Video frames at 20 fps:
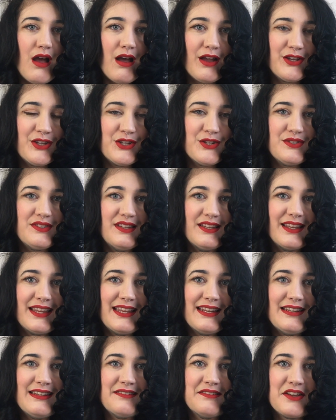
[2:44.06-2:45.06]
using
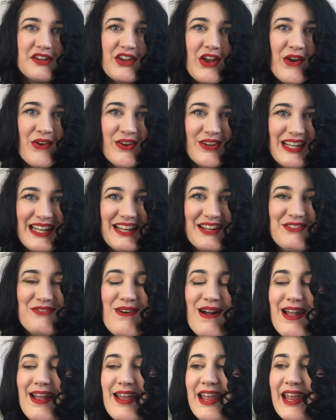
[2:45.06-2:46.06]
in a curling
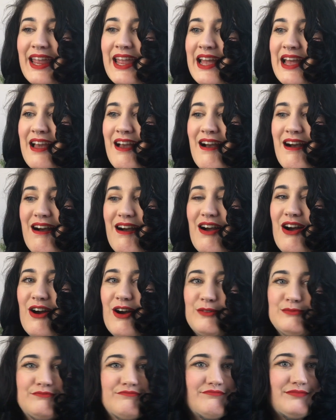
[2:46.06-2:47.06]
way,
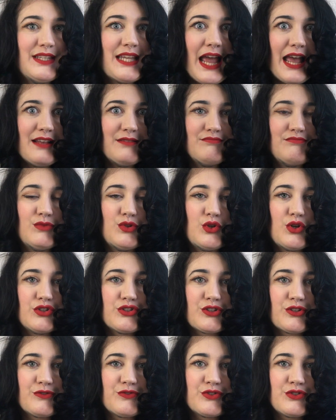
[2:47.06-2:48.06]
yeah, lots
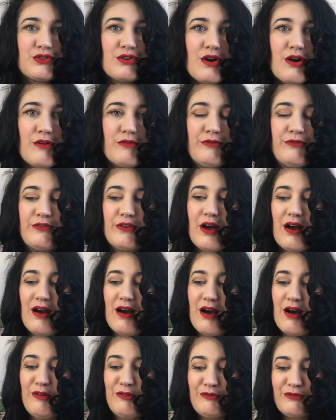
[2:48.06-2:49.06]
of stuff,
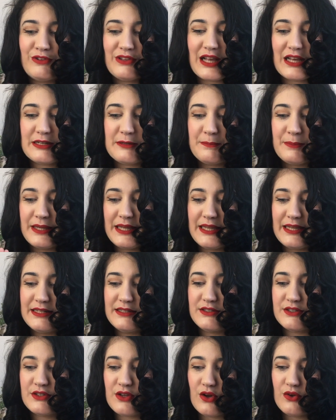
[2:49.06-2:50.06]
flat
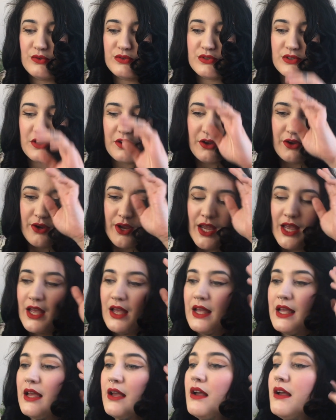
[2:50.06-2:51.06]
pins also.
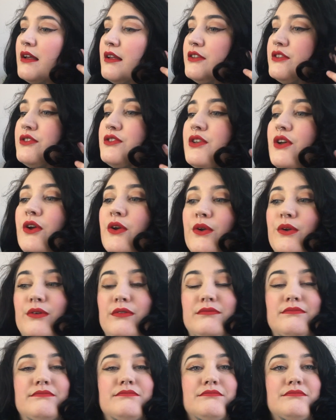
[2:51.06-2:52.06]
So
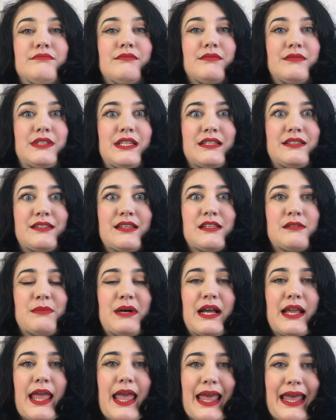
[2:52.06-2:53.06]
this is
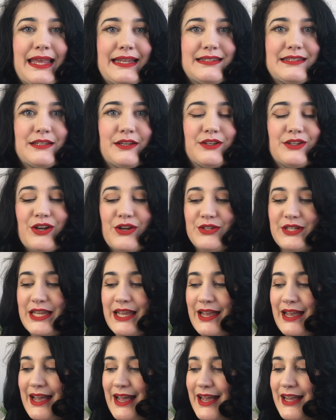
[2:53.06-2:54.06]
my head,
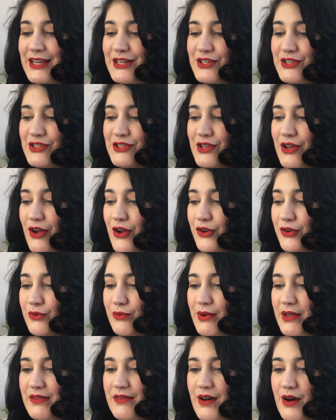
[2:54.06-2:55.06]
okay, so
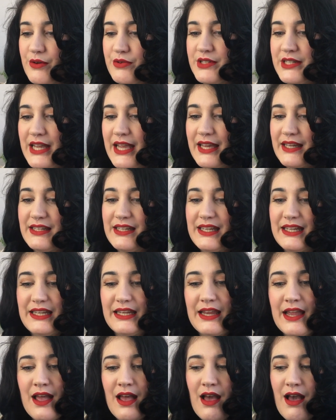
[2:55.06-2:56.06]
without any
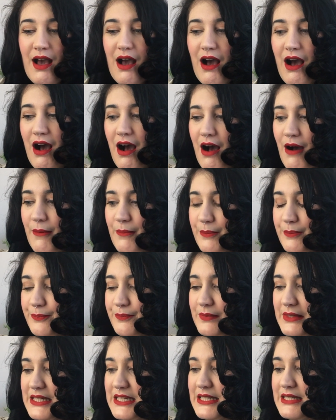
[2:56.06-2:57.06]

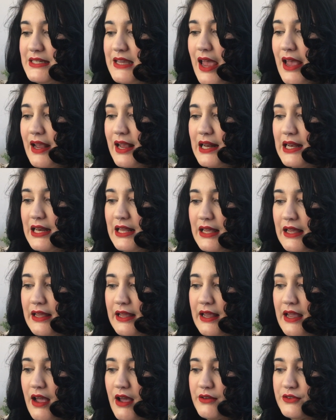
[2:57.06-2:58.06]

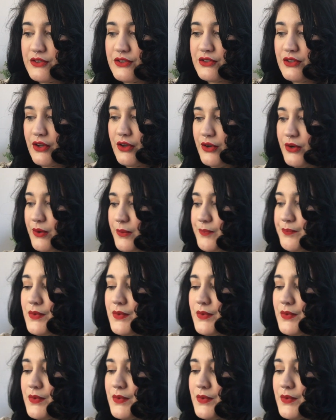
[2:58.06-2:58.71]
detangling. So